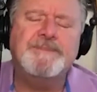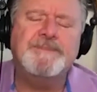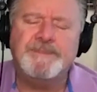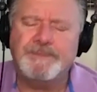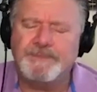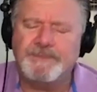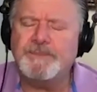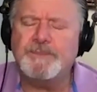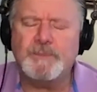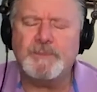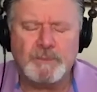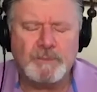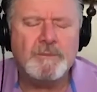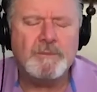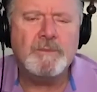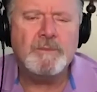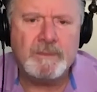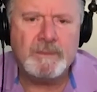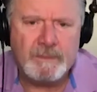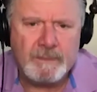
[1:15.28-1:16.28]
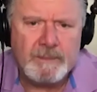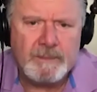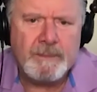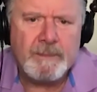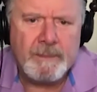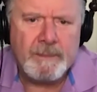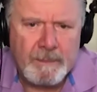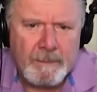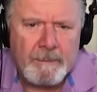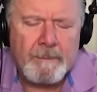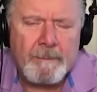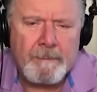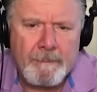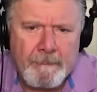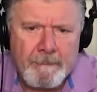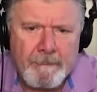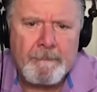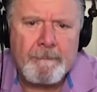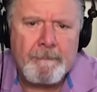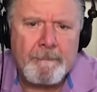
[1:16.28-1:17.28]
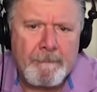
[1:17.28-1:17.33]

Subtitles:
You know, I just watched another